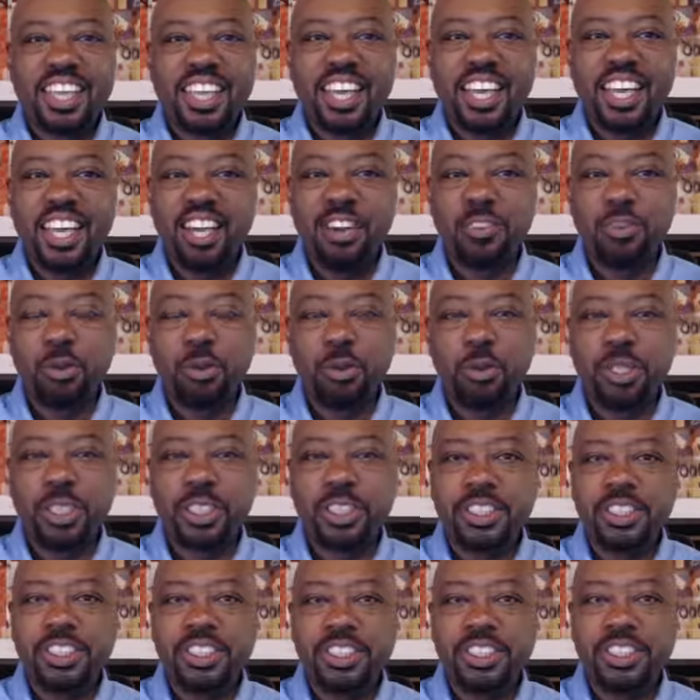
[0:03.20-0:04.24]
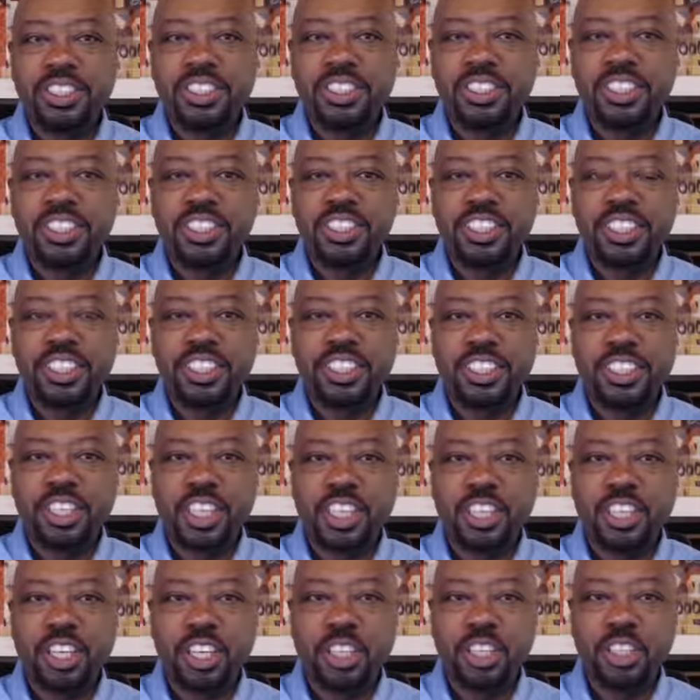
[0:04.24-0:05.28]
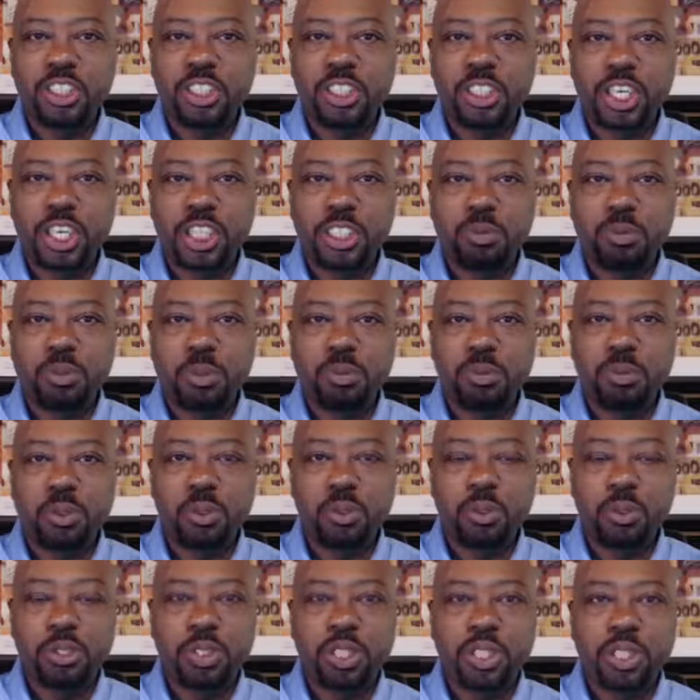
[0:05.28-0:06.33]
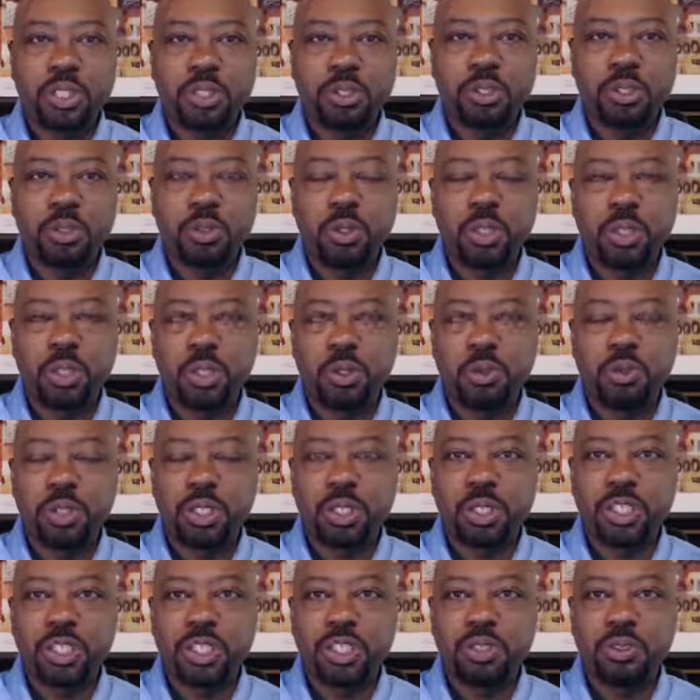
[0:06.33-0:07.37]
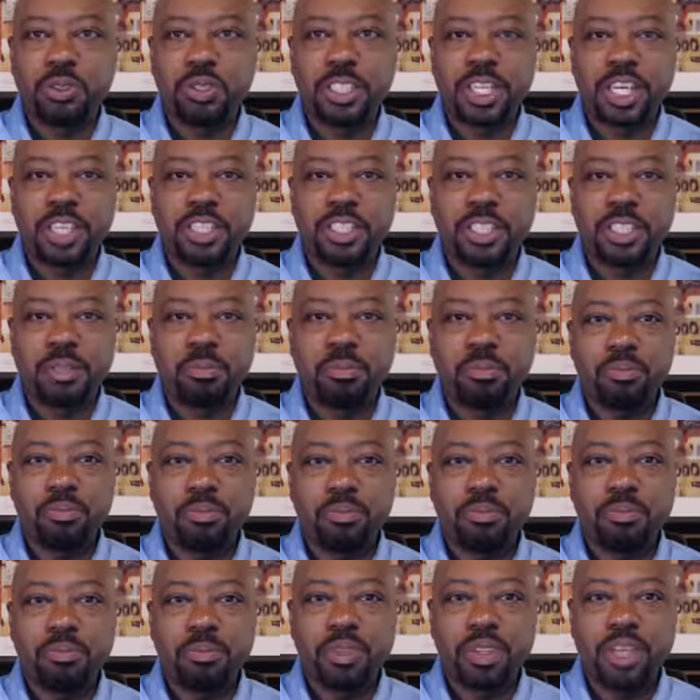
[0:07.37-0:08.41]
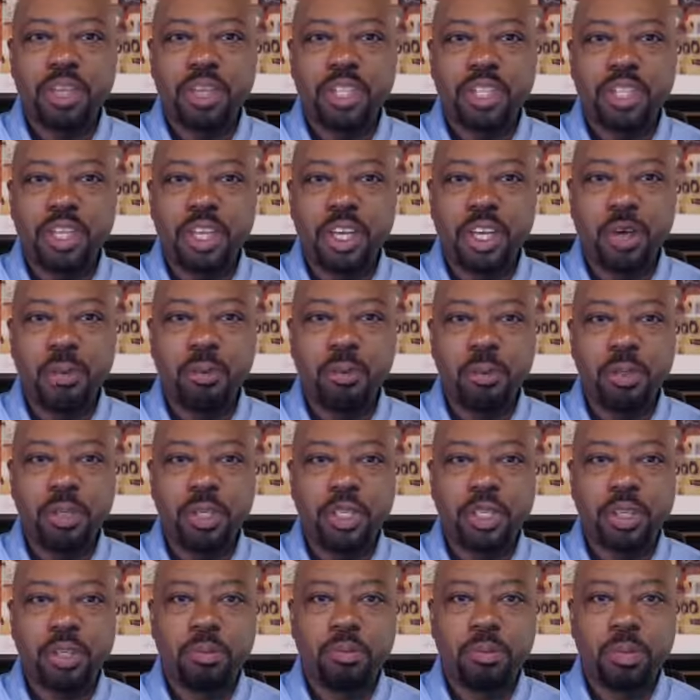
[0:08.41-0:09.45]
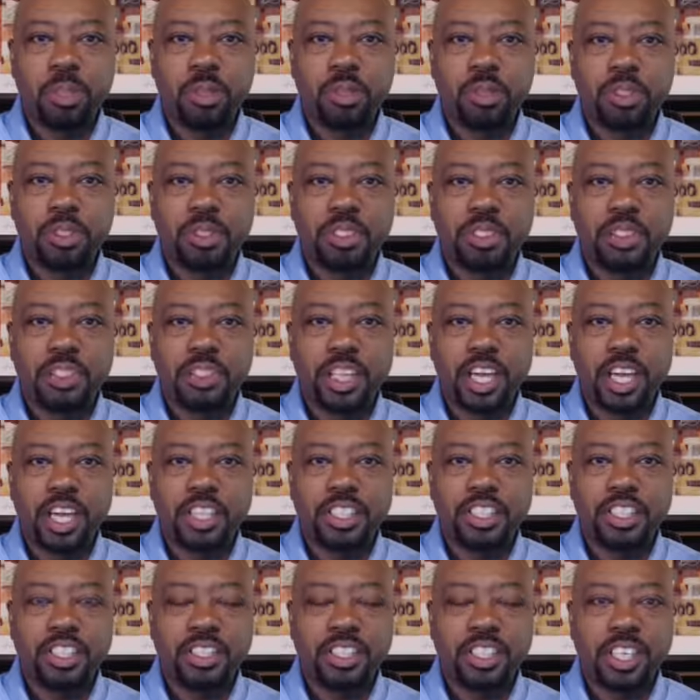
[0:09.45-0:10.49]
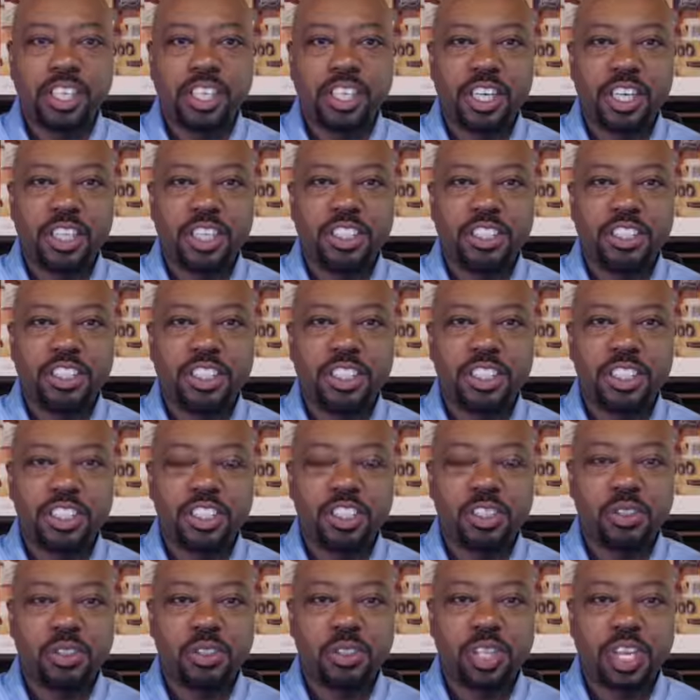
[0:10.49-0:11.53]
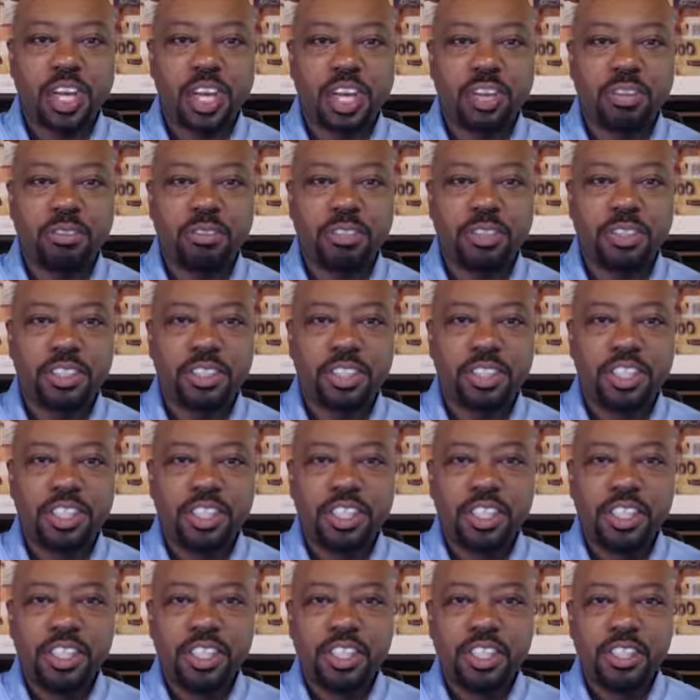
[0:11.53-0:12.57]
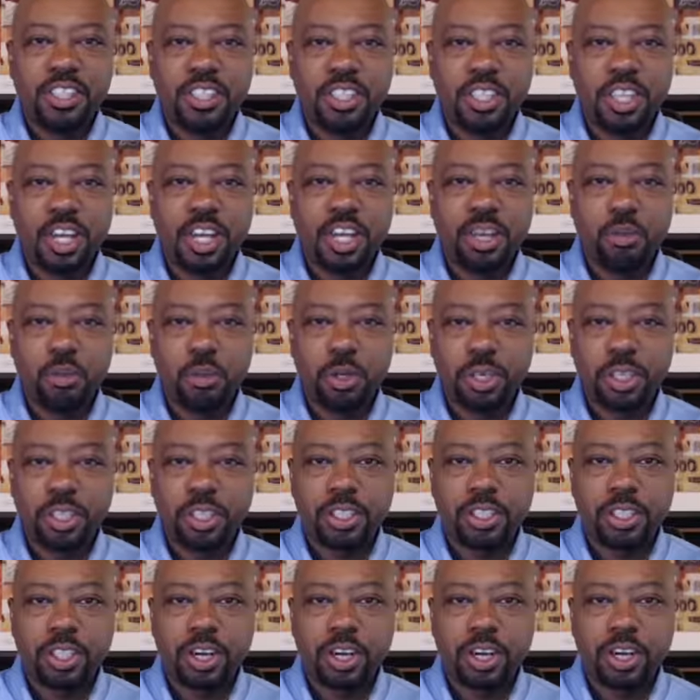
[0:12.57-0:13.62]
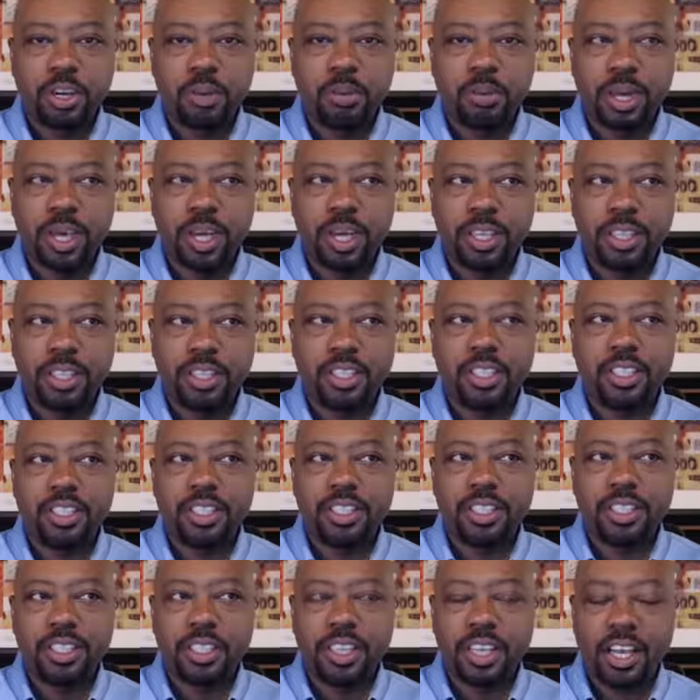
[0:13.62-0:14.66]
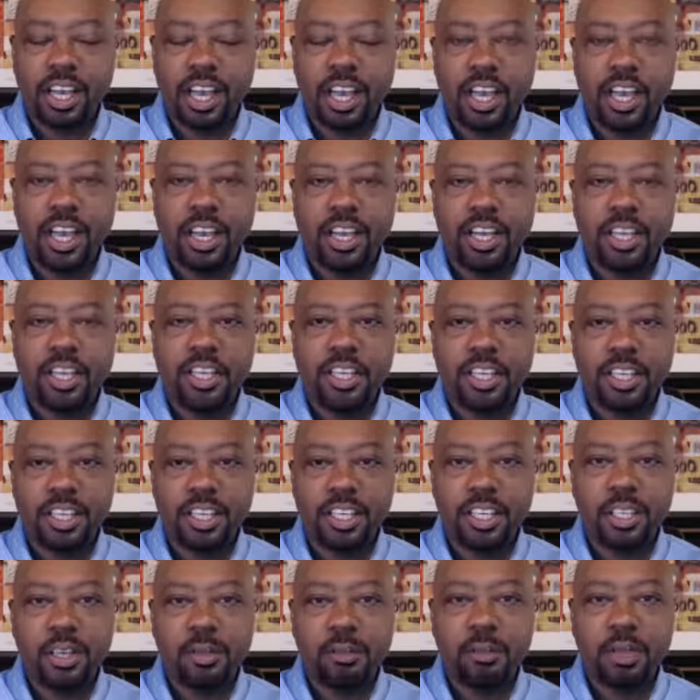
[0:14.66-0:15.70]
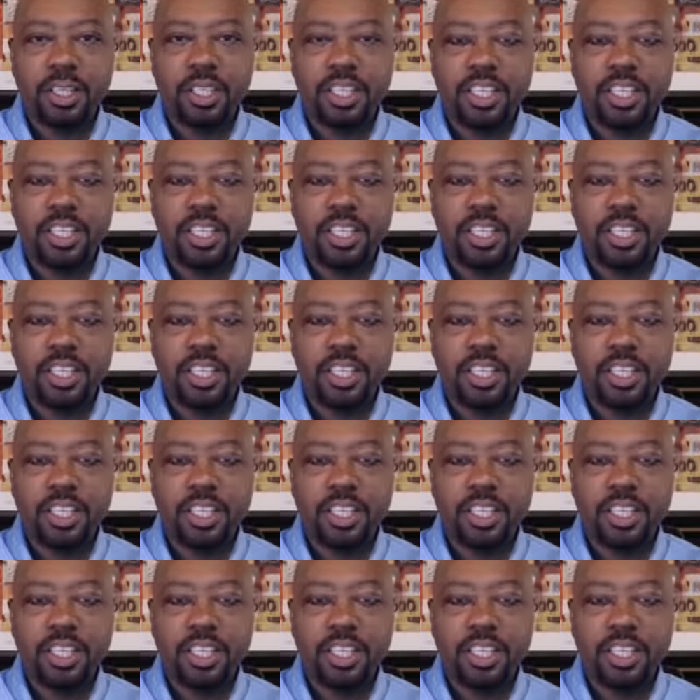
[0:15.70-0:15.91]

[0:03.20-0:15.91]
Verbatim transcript: Hey everyone, it's technology expert Burton Kelso here with another tech tip to help you get the most out of the technology in your life. Today we're going to talk about IMEI